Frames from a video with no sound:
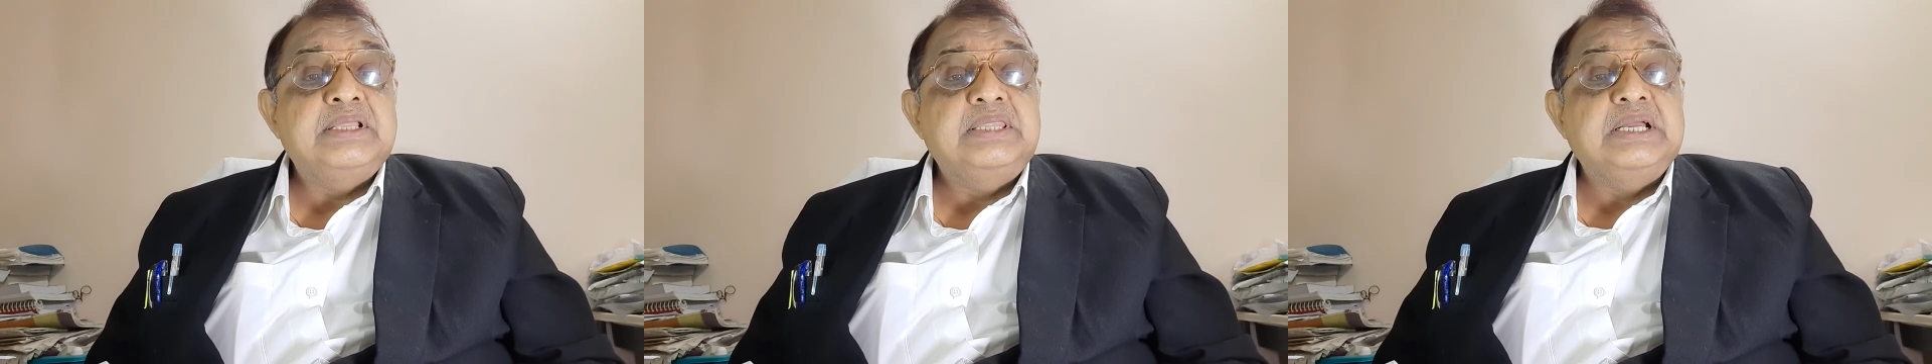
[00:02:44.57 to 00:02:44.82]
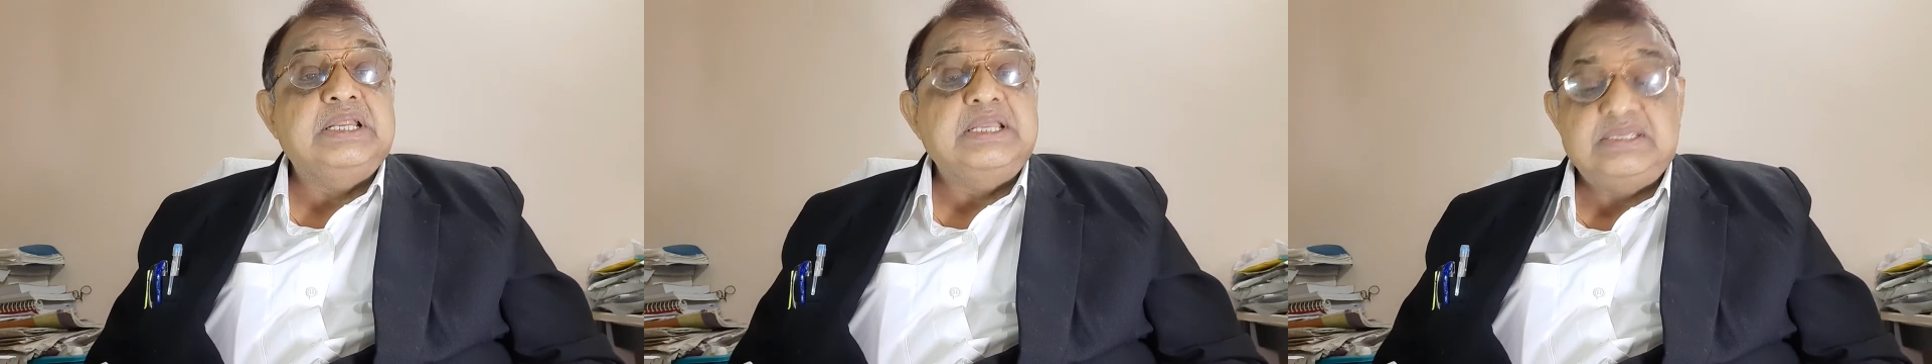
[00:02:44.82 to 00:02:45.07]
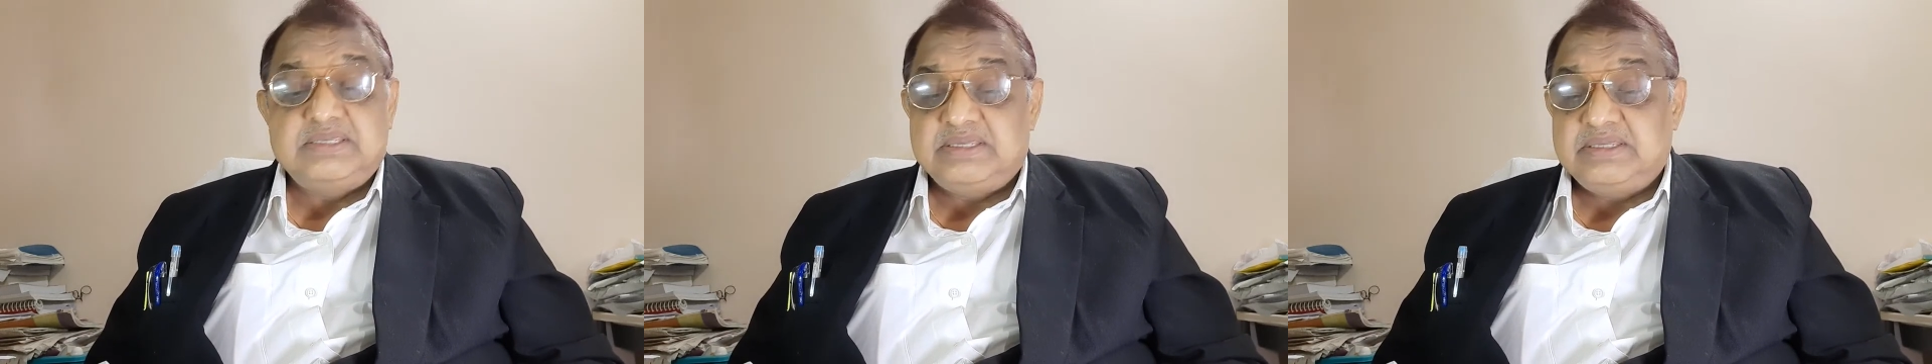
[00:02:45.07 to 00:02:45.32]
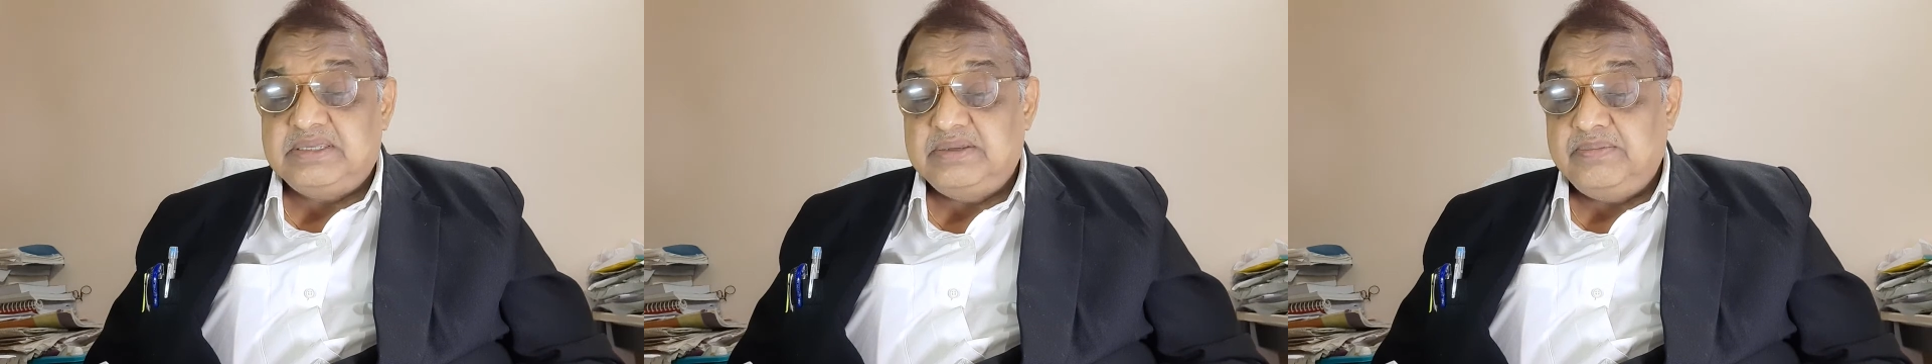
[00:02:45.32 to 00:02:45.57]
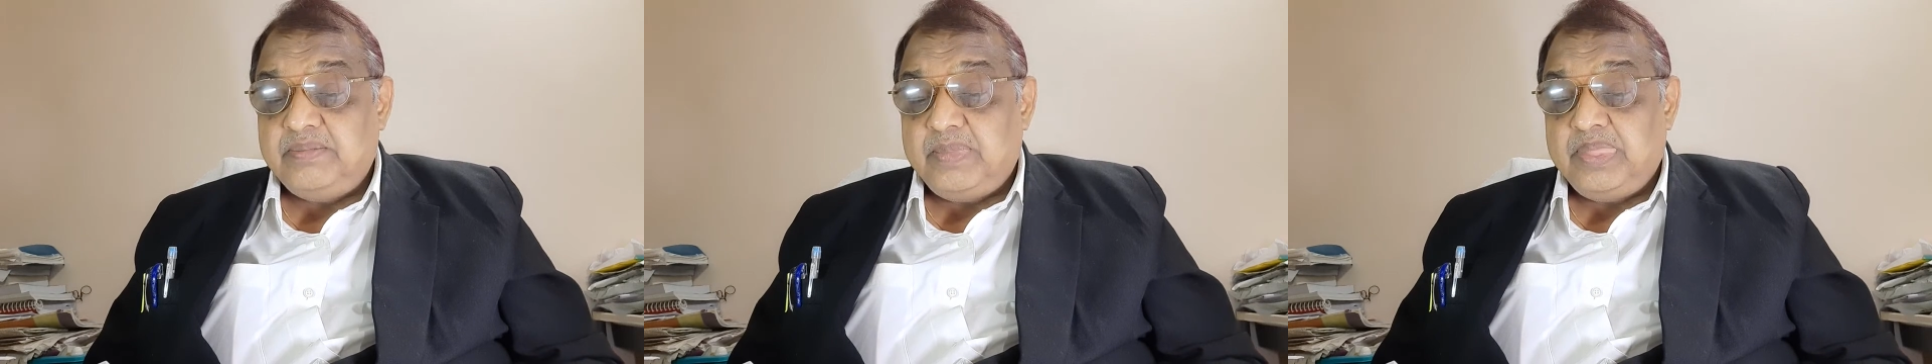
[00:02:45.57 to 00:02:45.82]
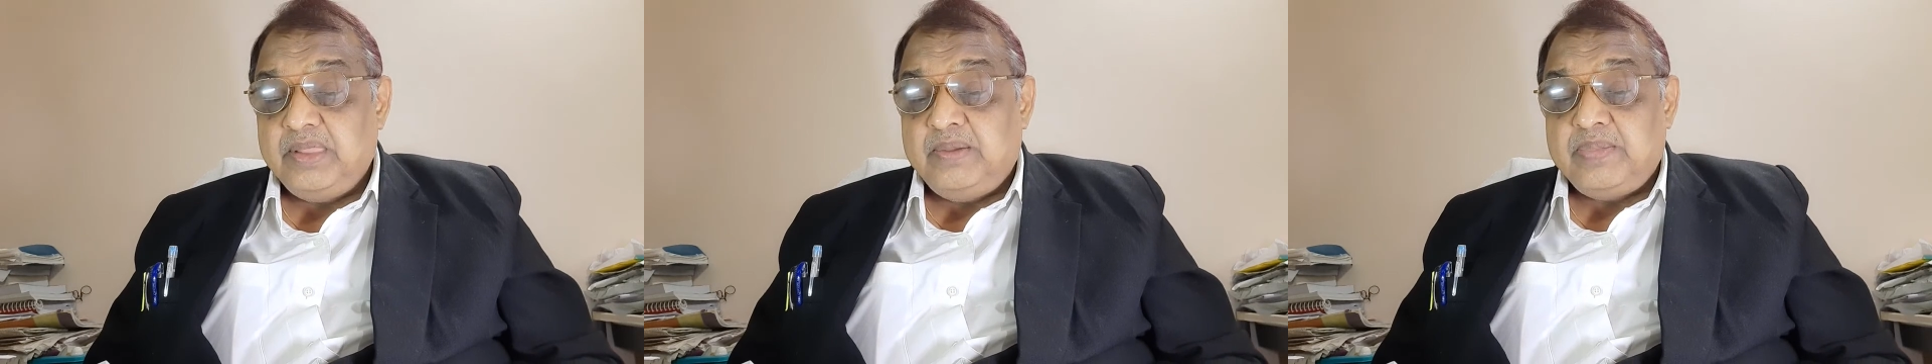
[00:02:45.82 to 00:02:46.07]
That is,
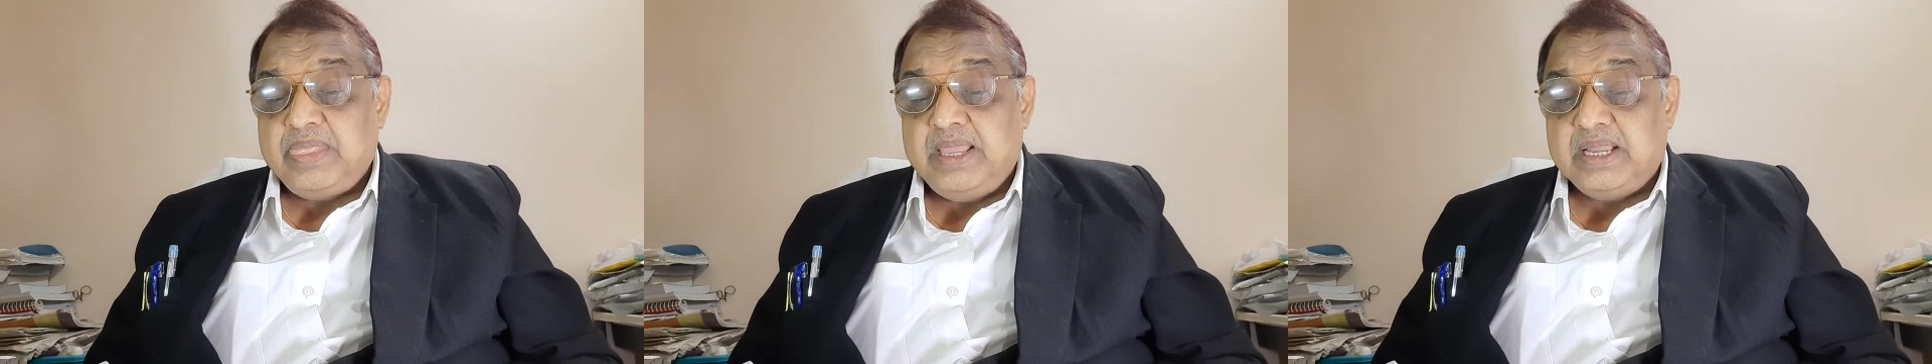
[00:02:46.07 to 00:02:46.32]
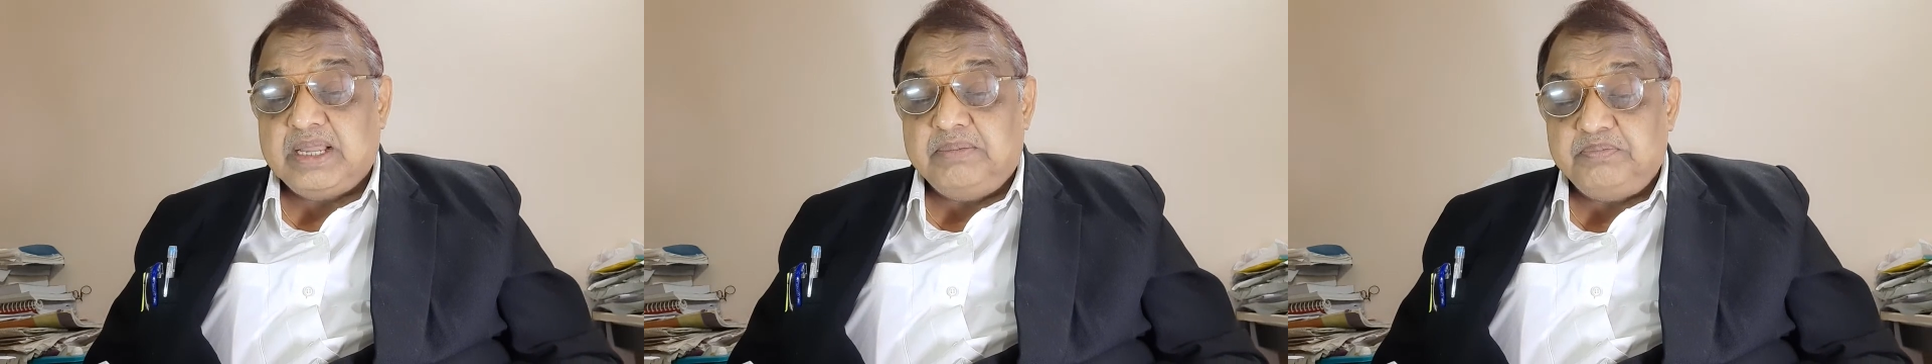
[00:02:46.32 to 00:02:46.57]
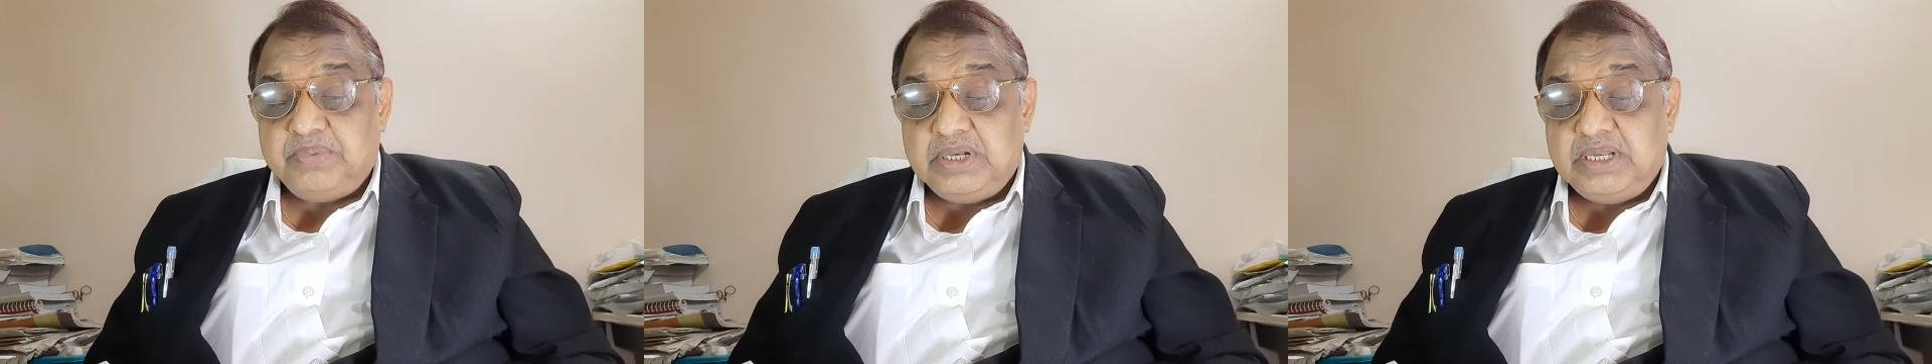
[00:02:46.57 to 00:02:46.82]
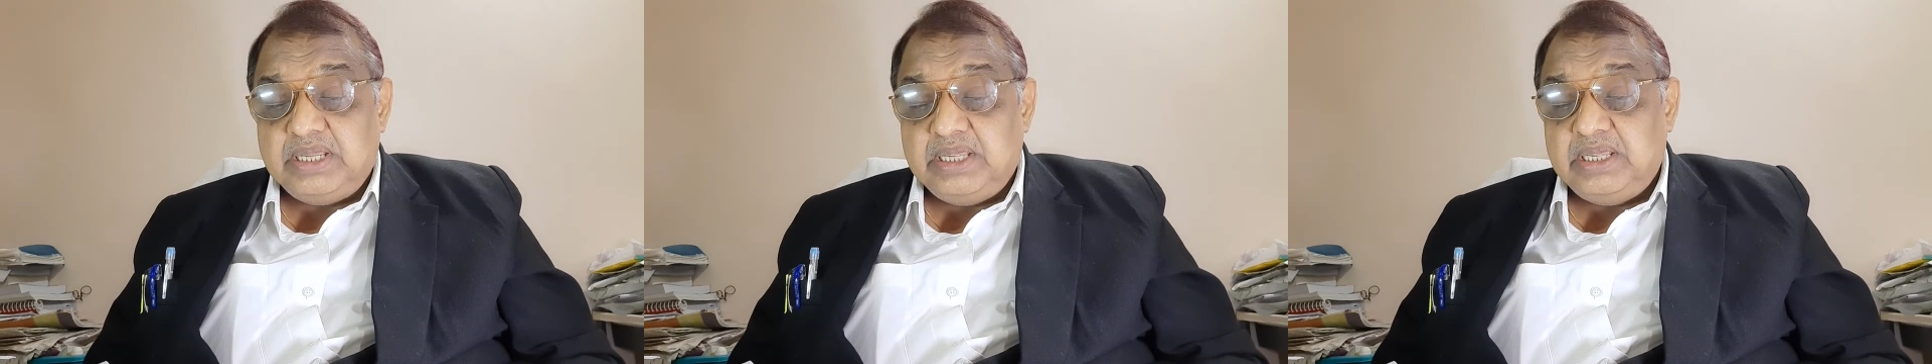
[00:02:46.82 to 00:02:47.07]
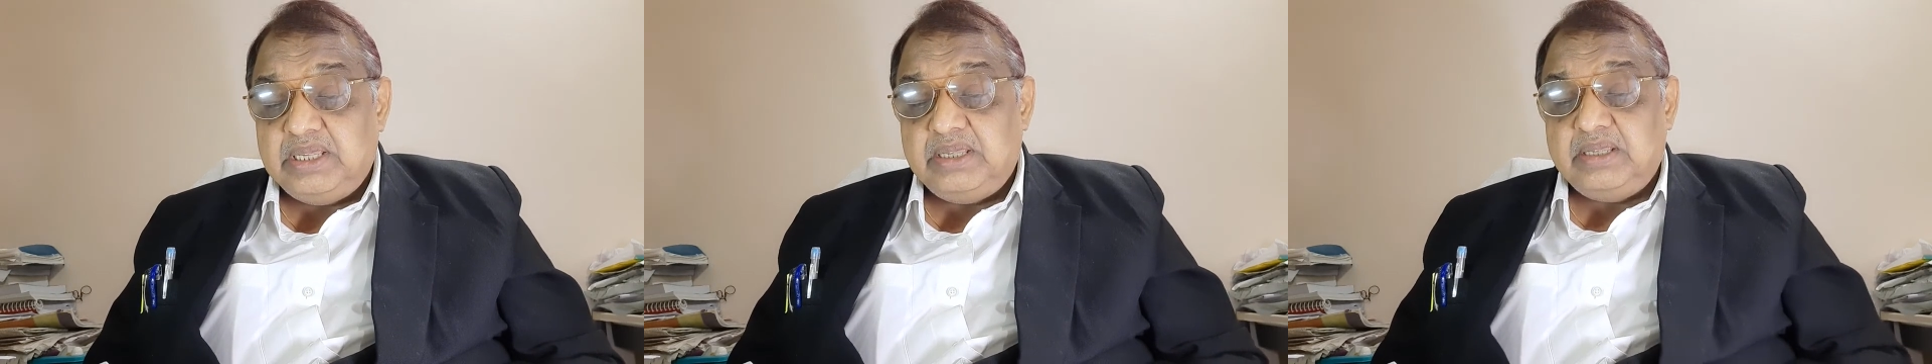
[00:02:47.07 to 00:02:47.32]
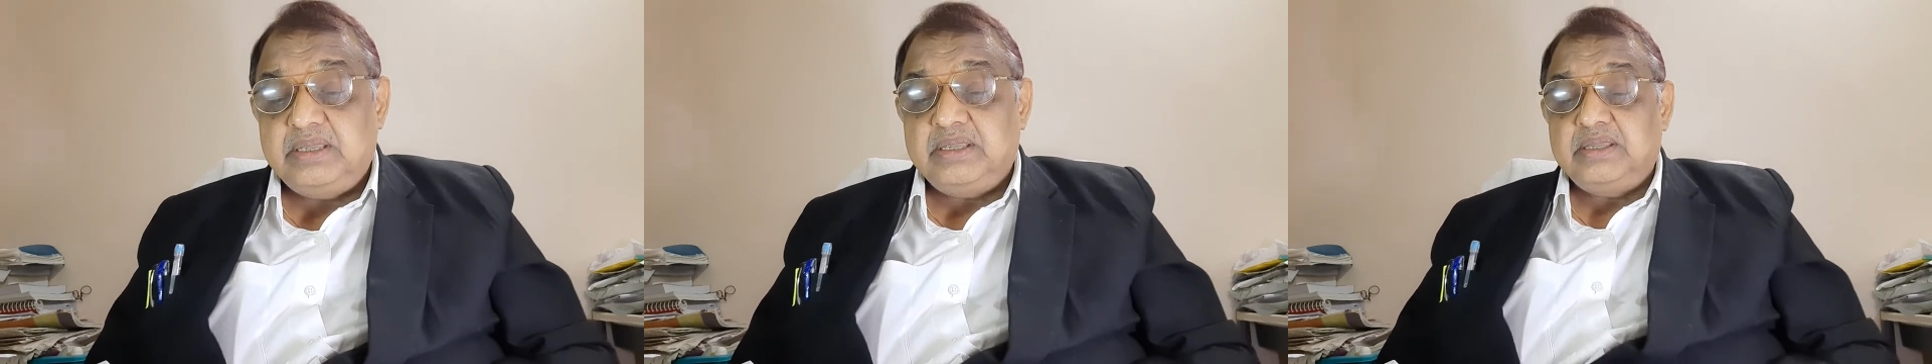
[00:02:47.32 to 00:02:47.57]
a company